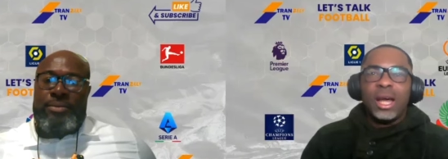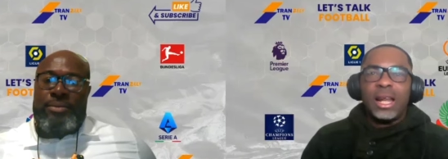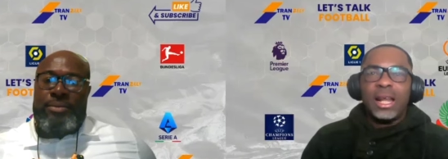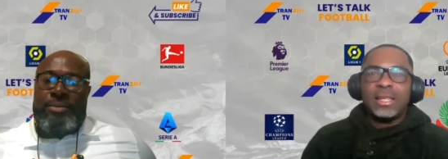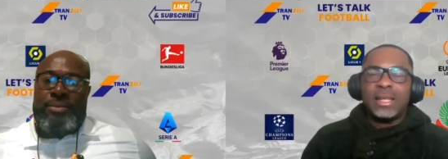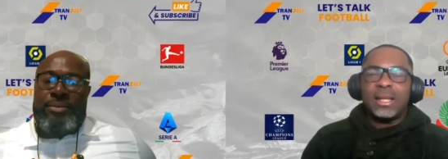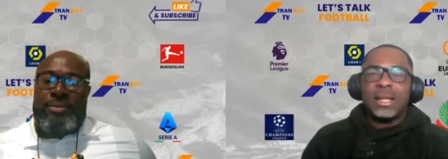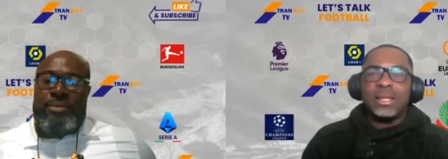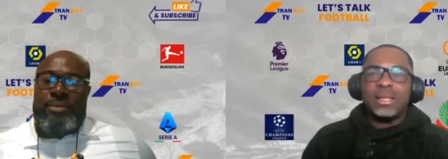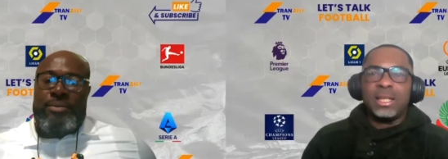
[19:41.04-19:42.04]
Speaker 1: highlights
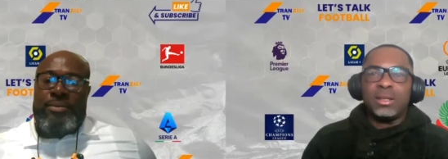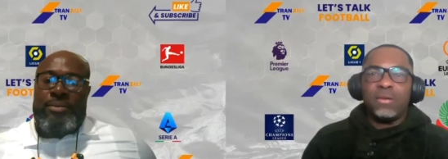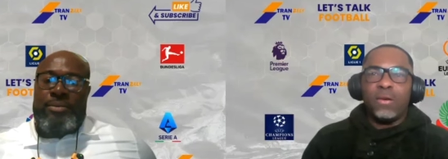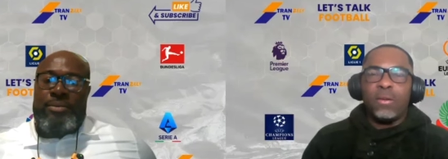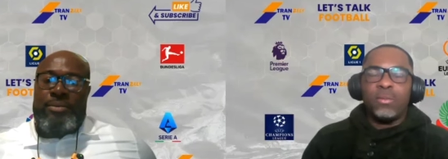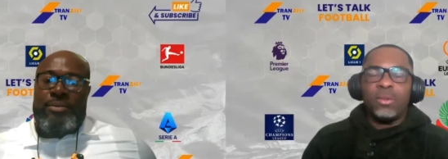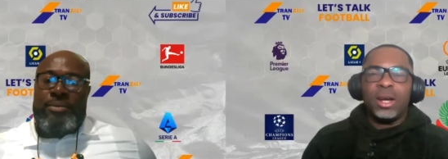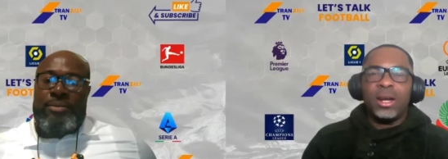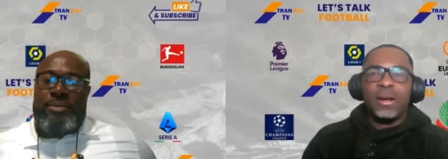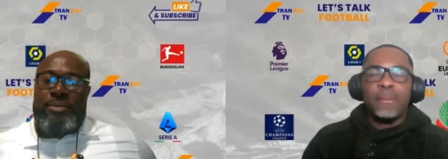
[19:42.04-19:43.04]
analysis from.
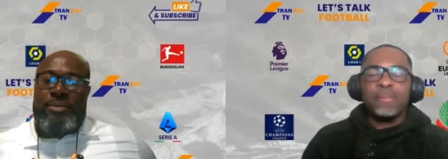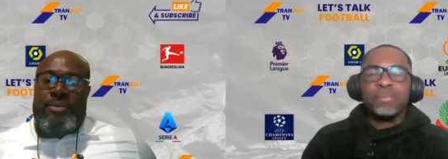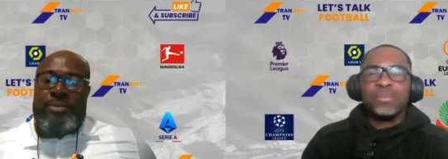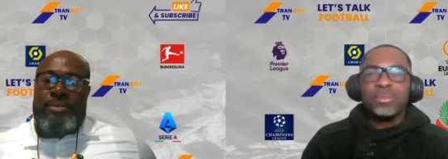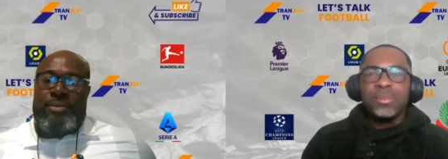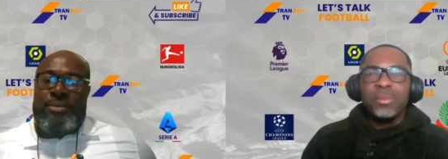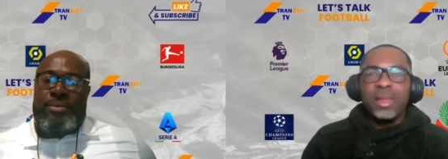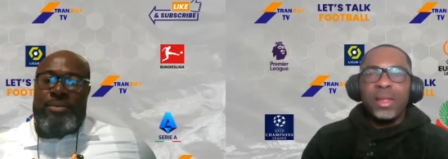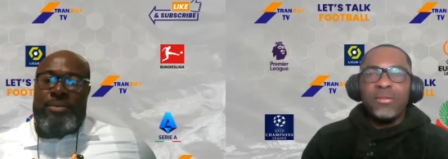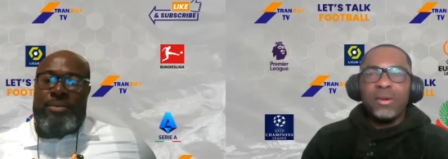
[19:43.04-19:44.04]
Uh,
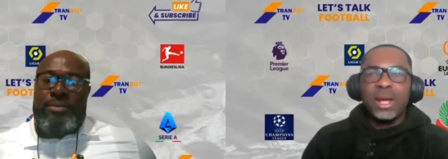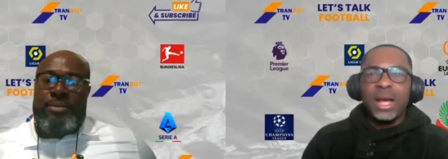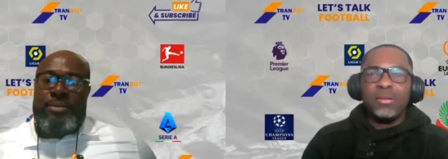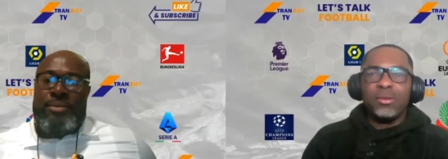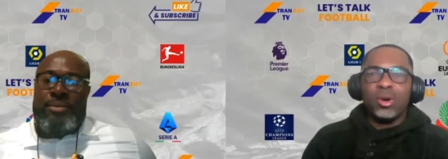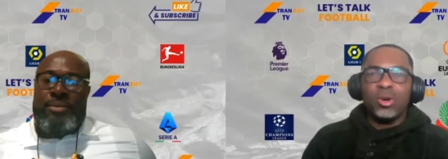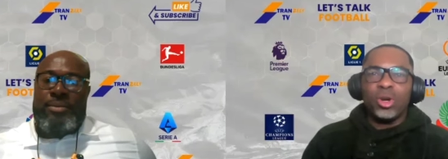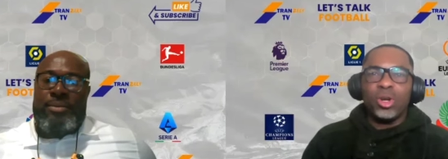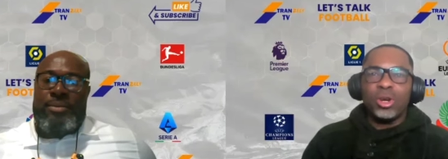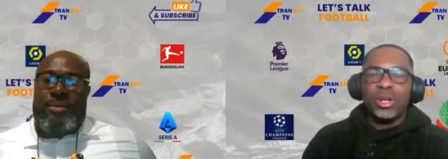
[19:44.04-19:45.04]
from the AFCON
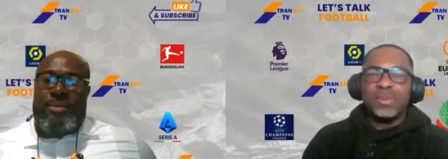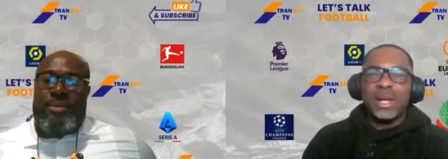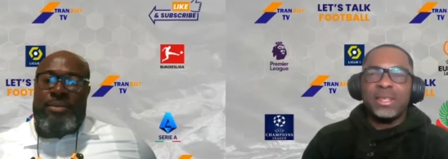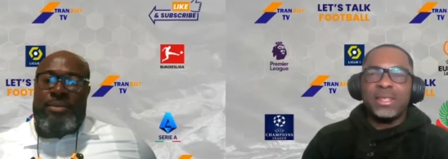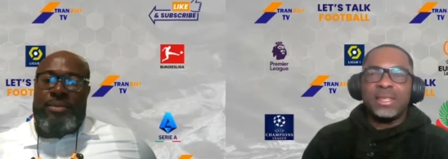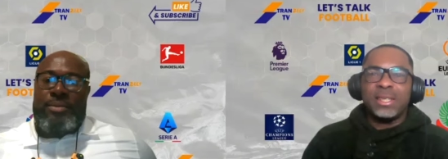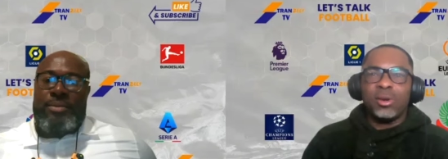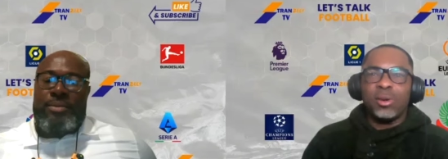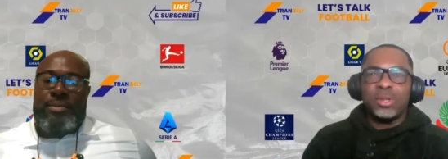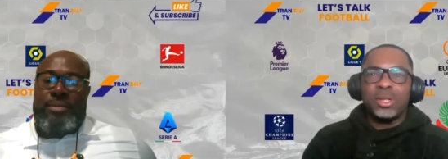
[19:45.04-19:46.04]
going on. It's been an
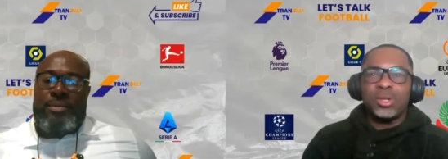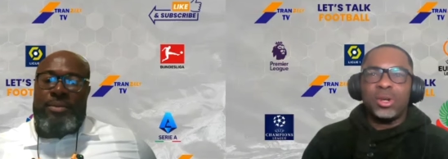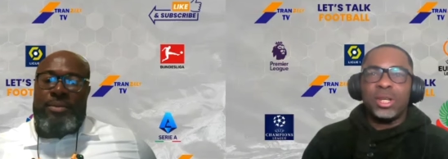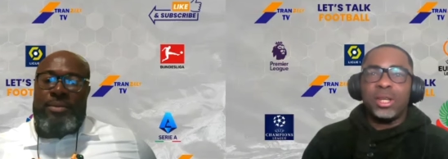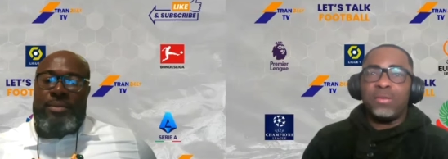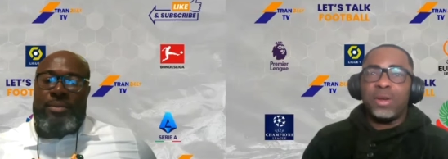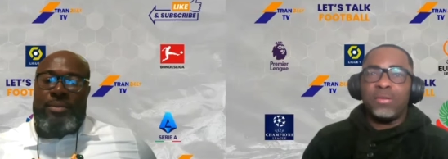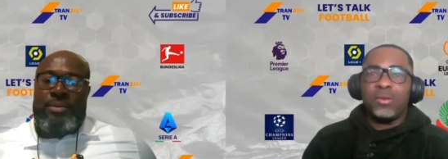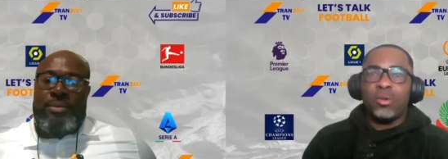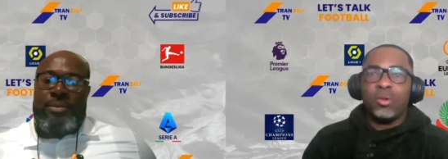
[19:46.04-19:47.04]
interesting competition. If you
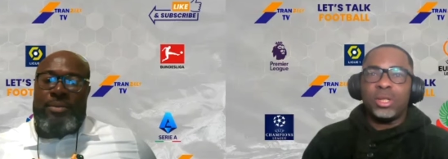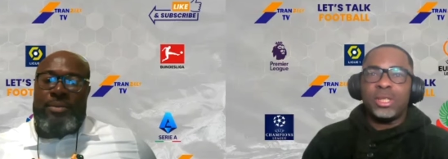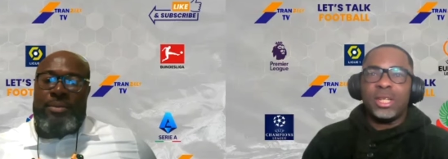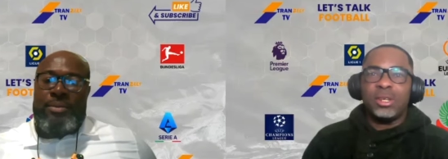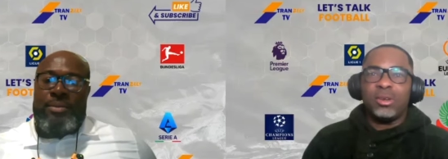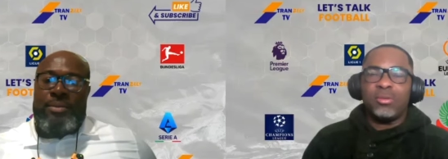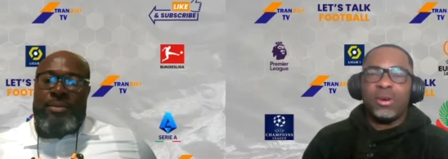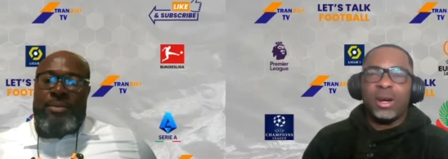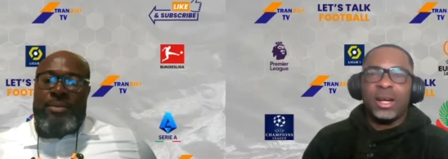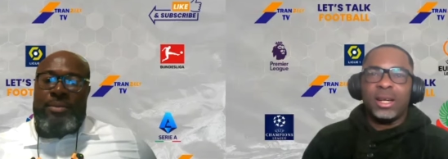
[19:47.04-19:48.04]
have not watched any of
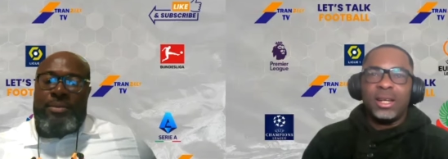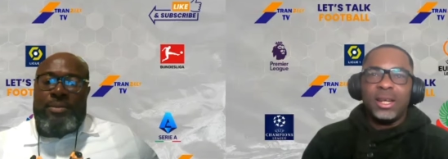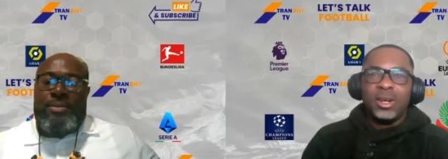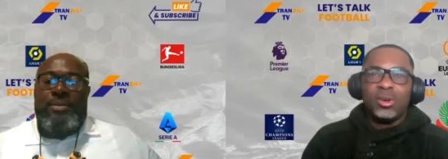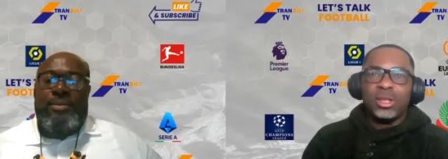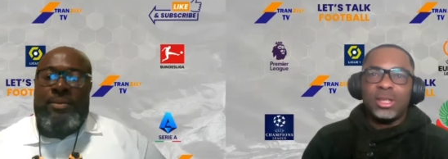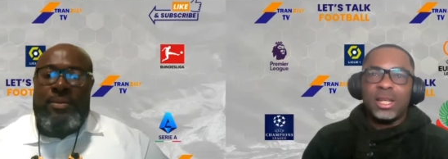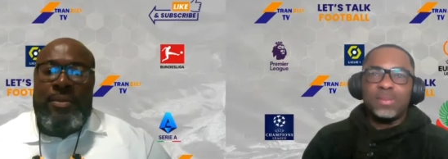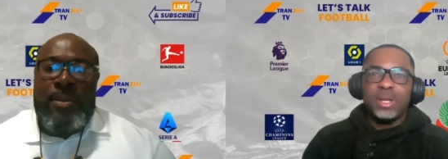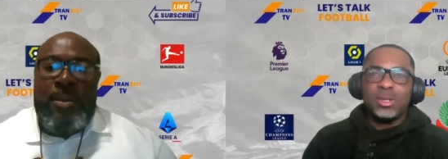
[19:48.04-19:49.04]
our
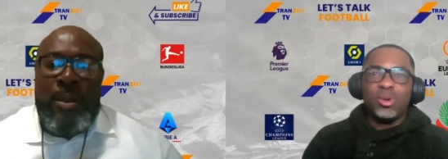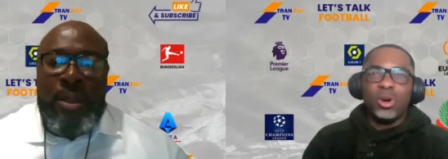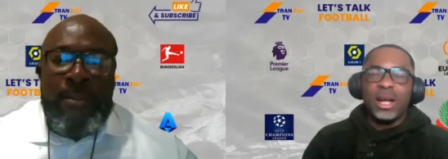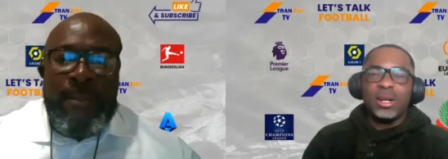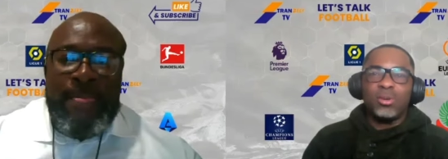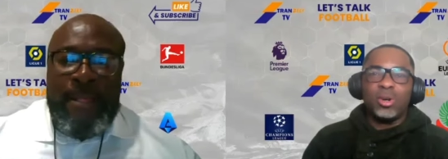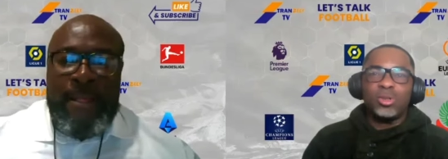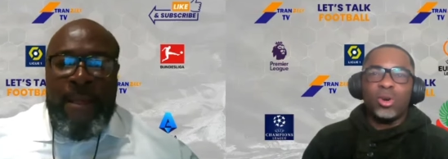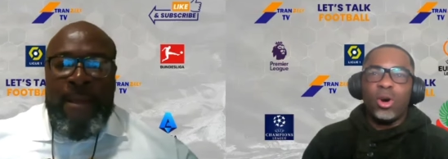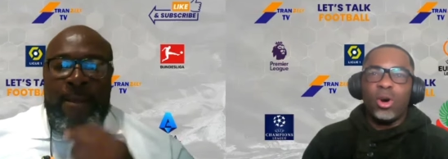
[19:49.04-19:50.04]
contents, please go and
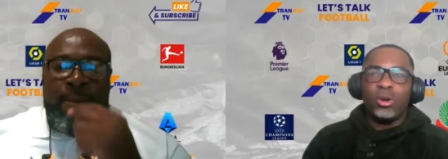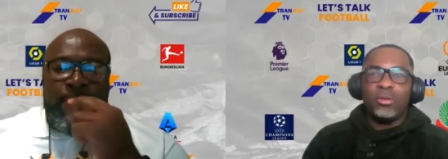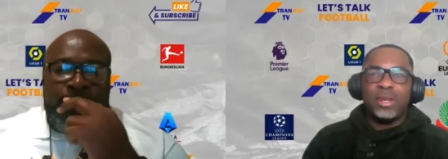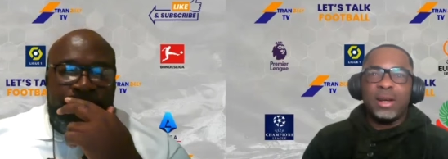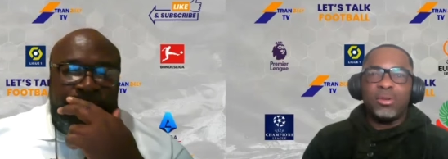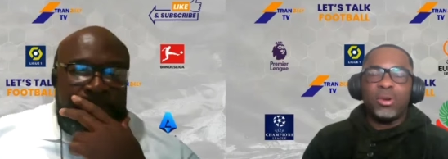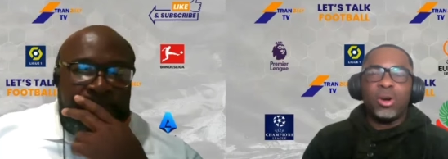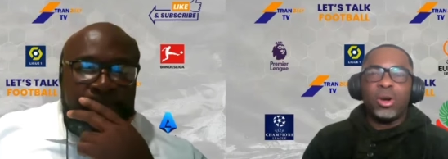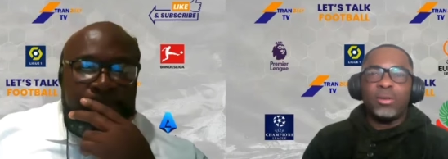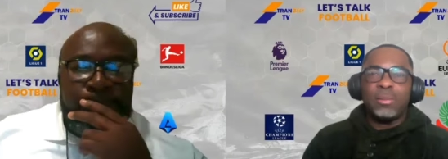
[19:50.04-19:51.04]
watch all of them. We,
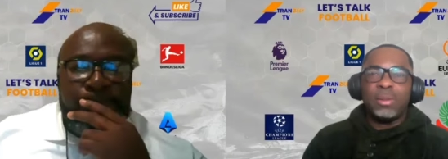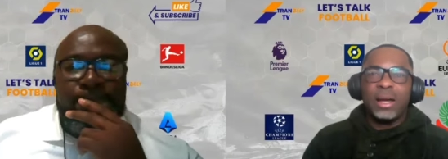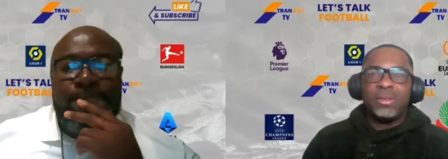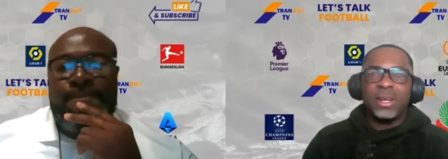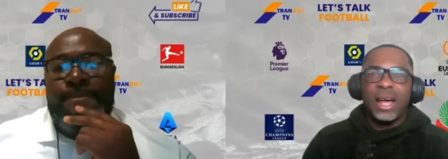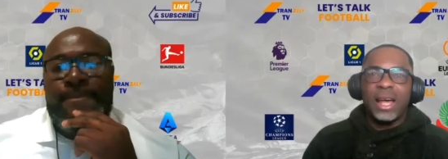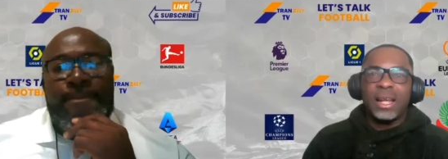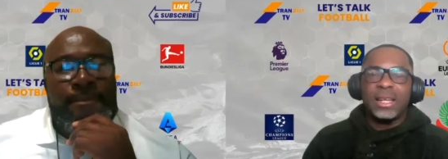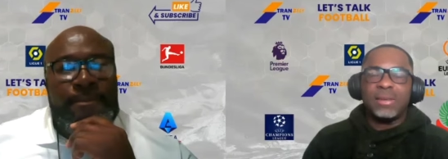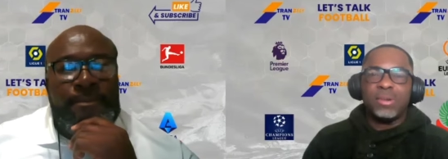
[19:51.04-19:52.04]
all of them have the
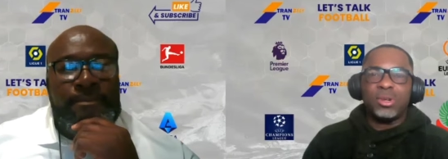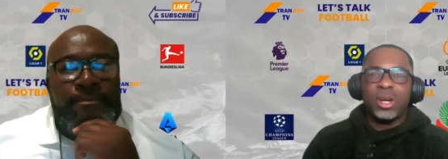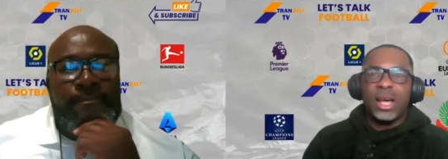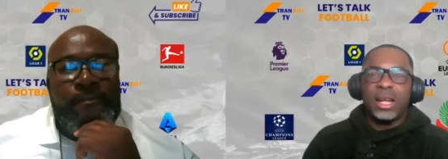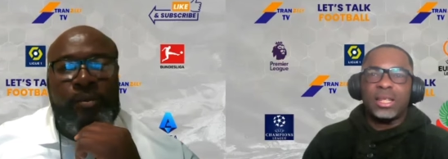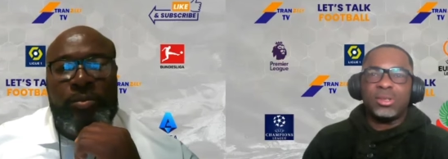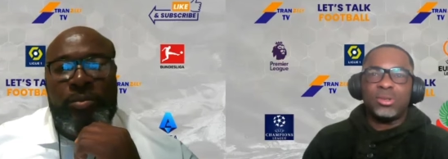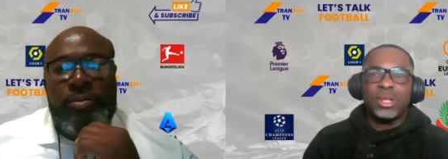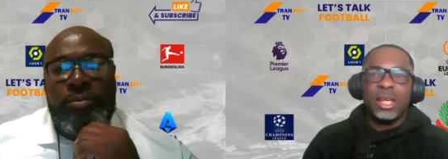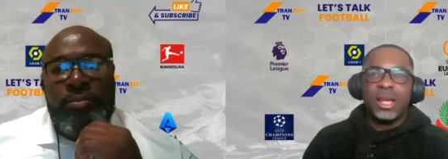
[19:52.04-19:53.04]
highlight, the major highlights
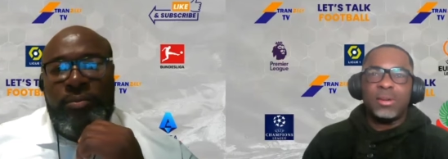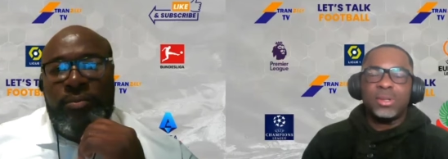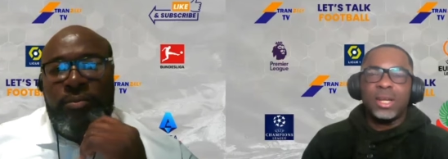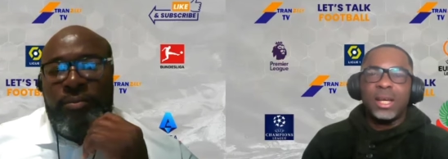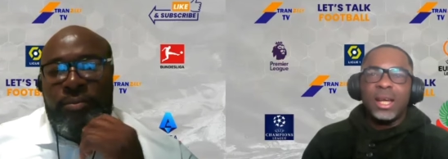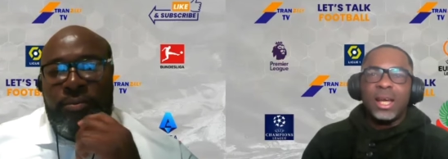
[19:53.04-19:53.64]
to the games